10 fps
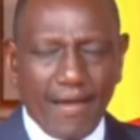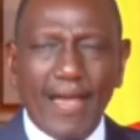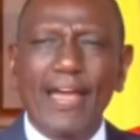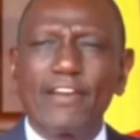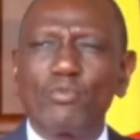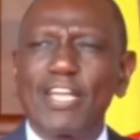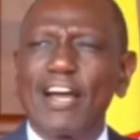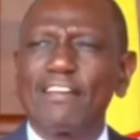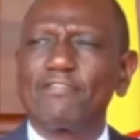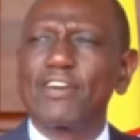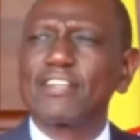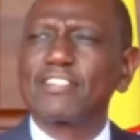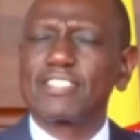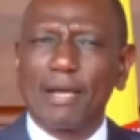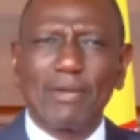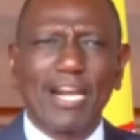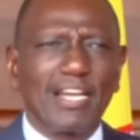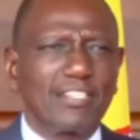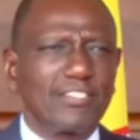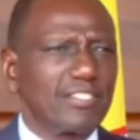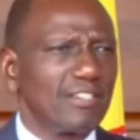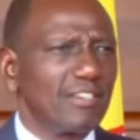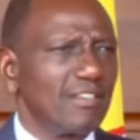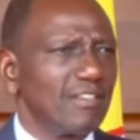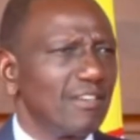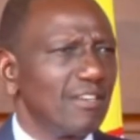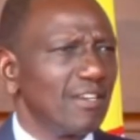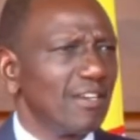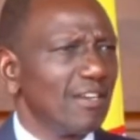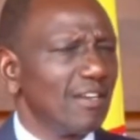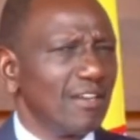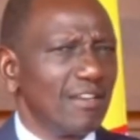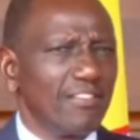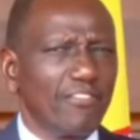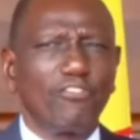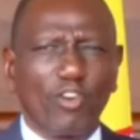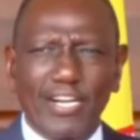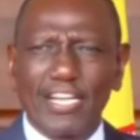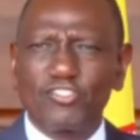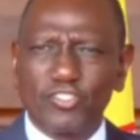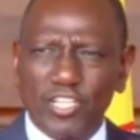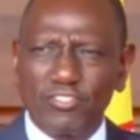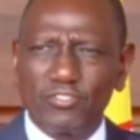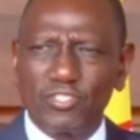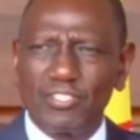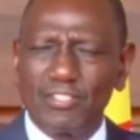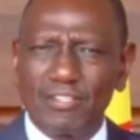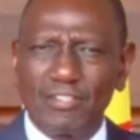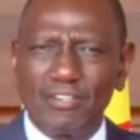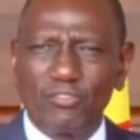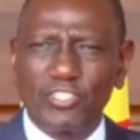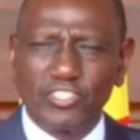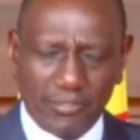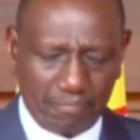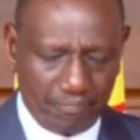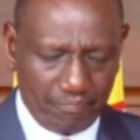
and we have stabilized the foreign exchange regime.